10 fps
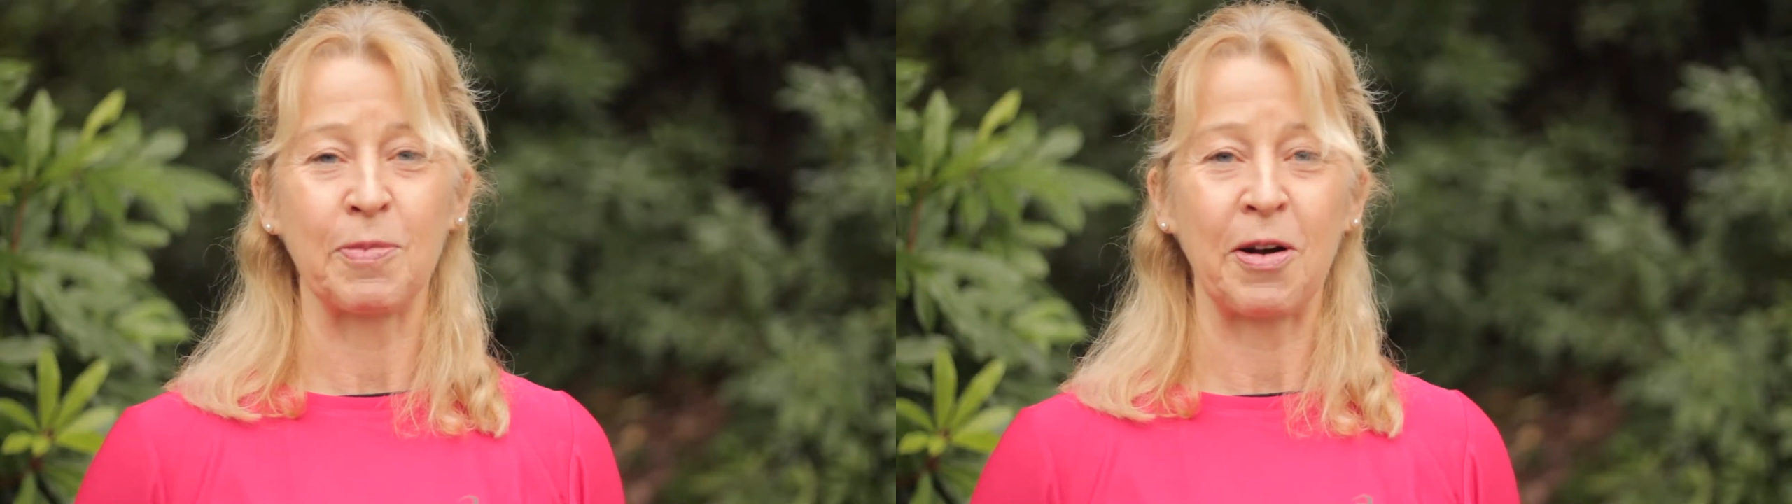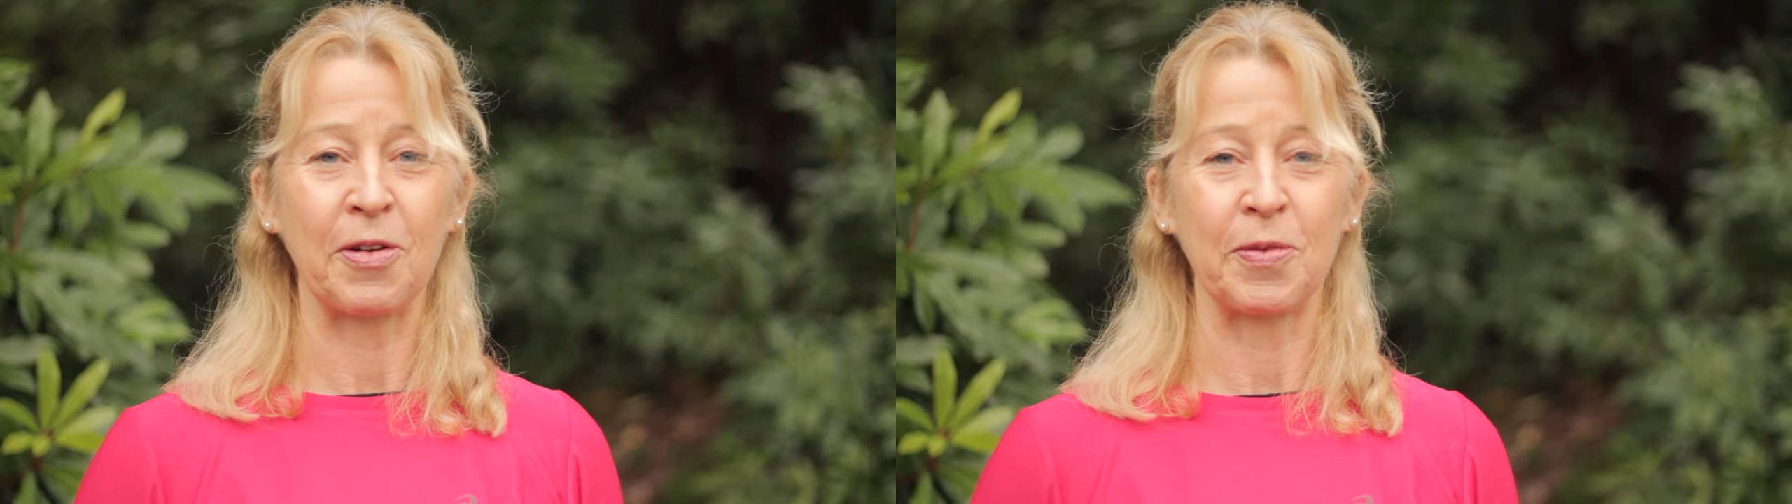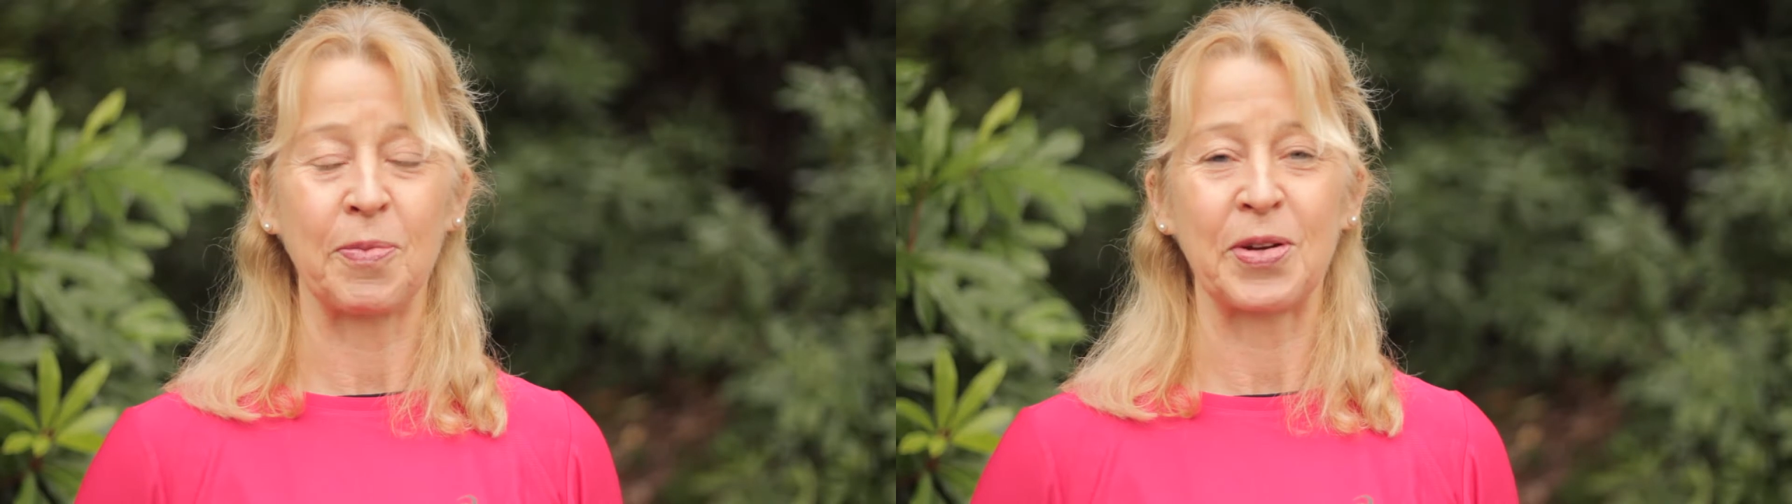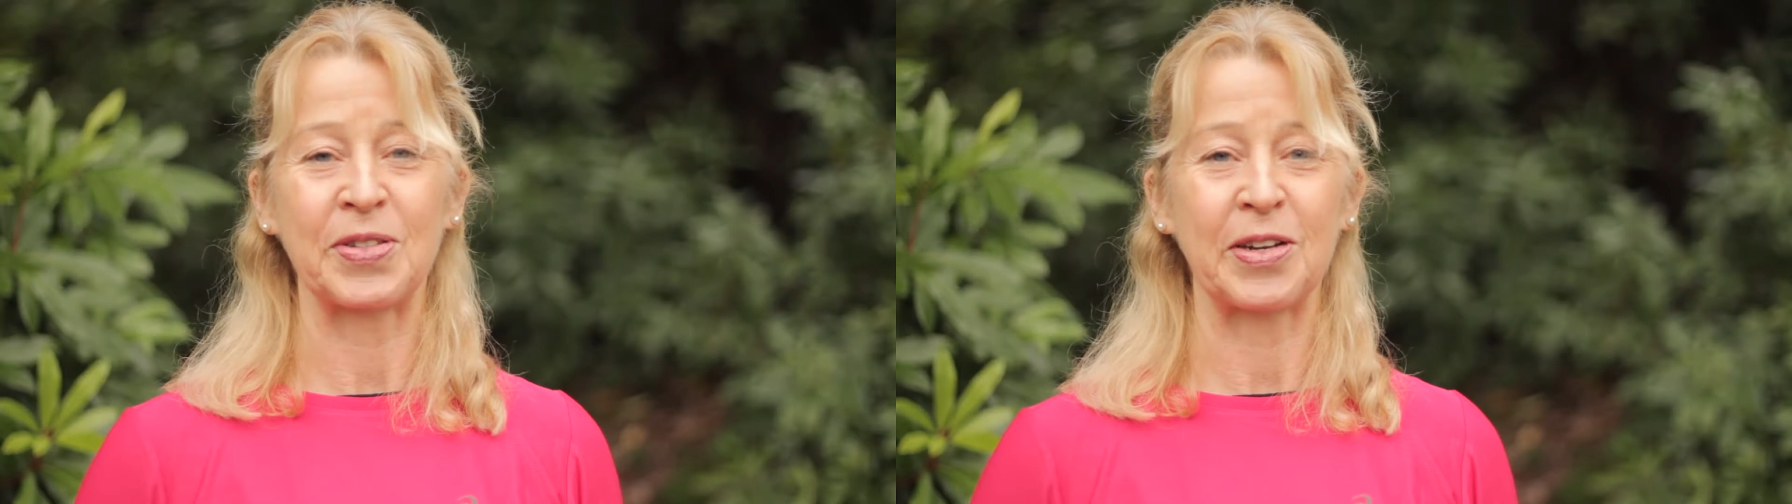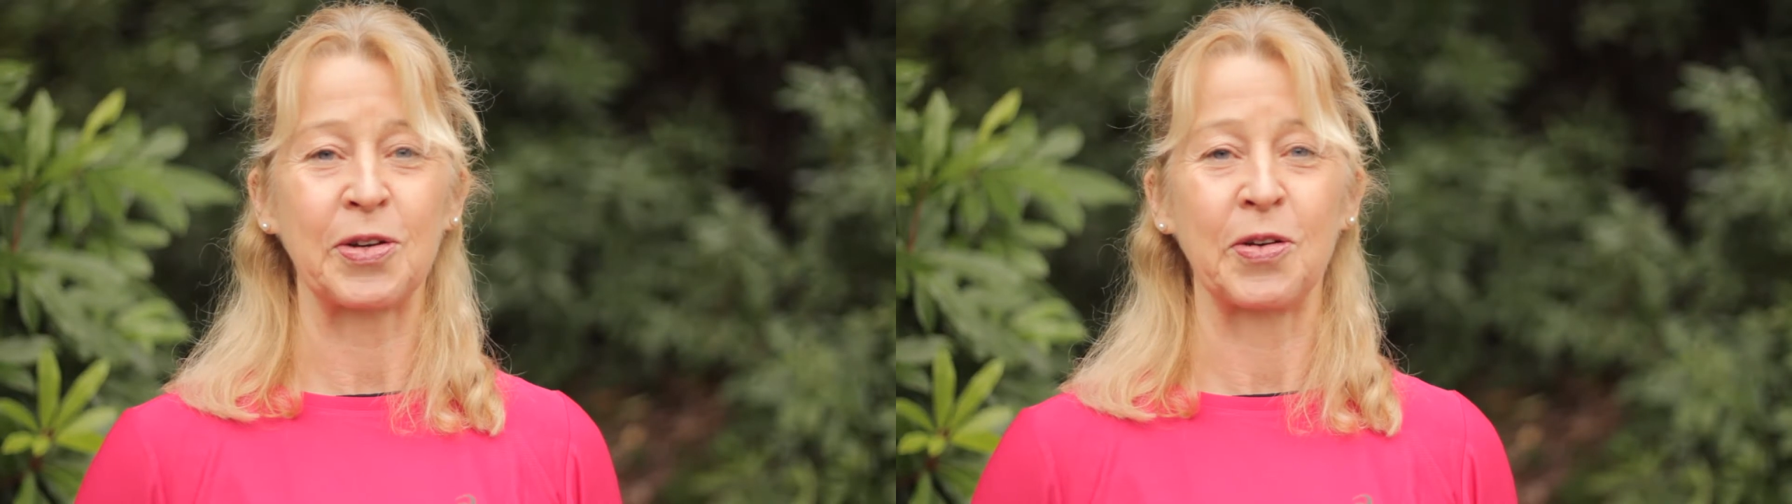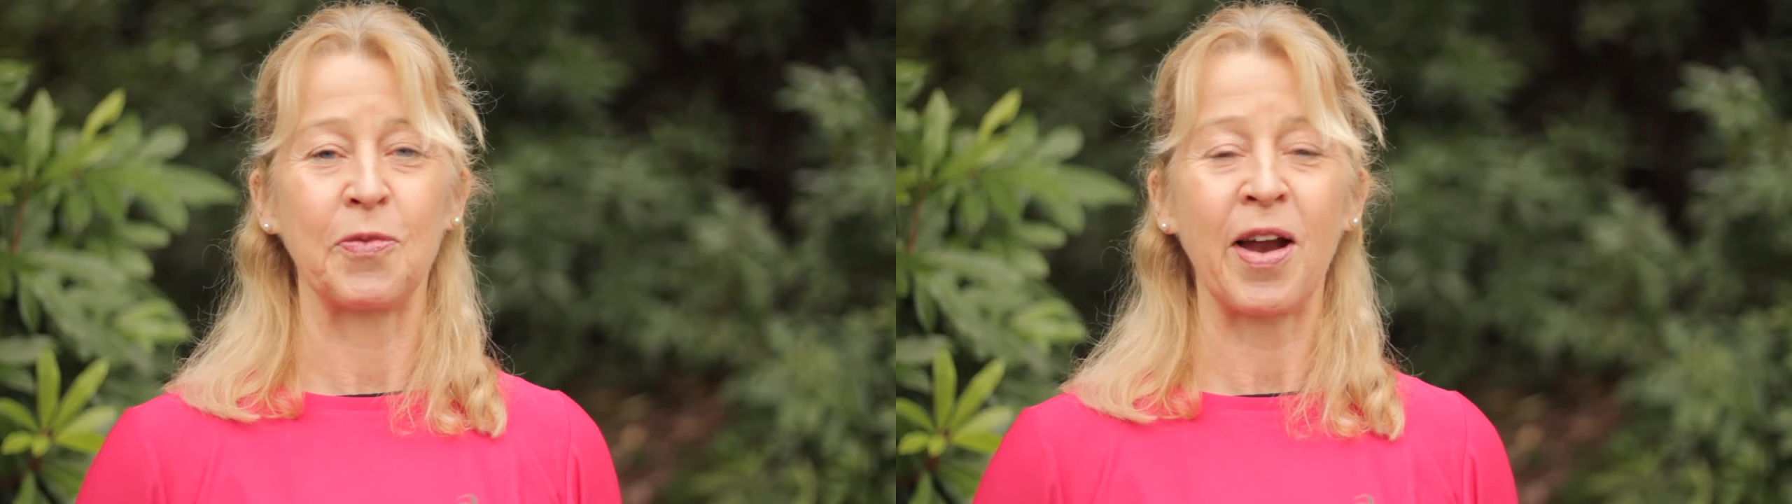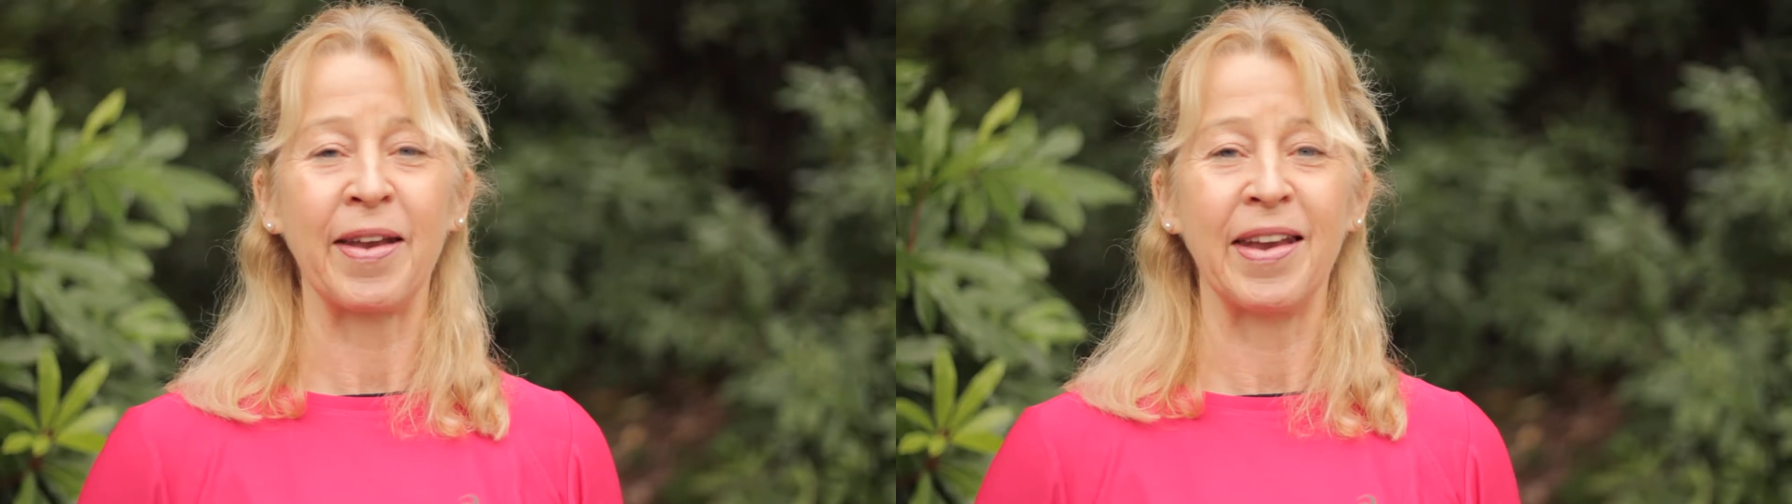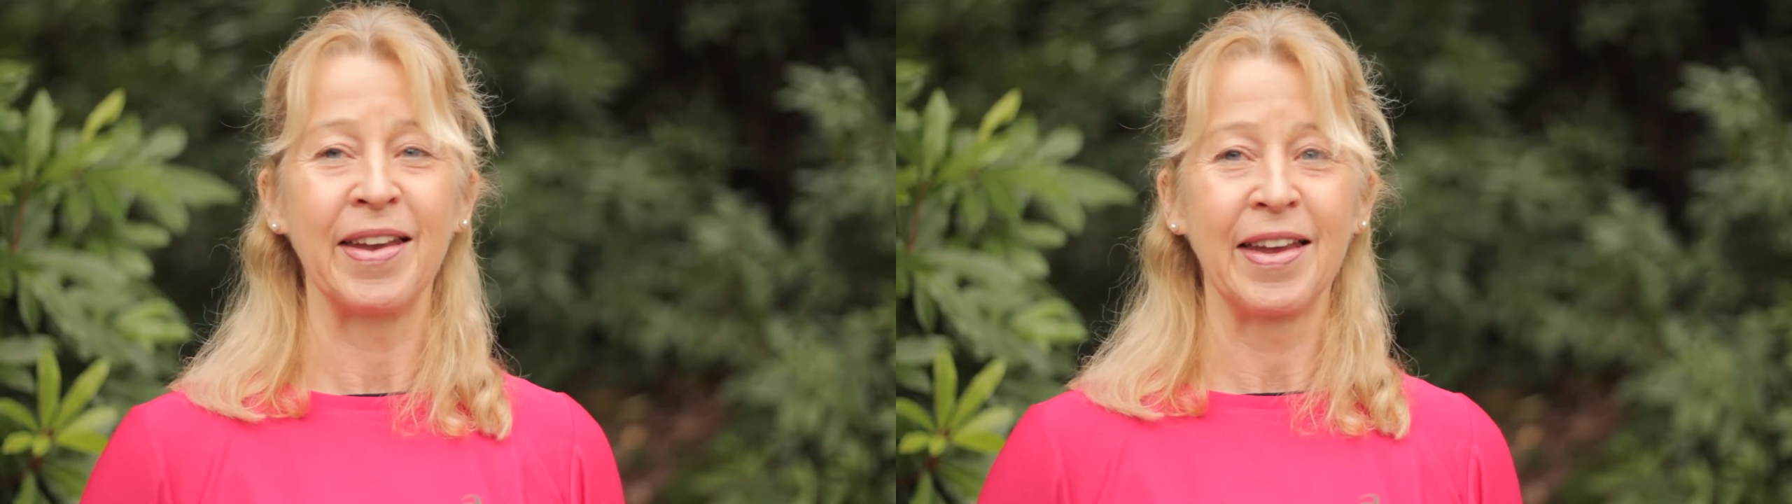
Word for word: Marathon because I couldn't run.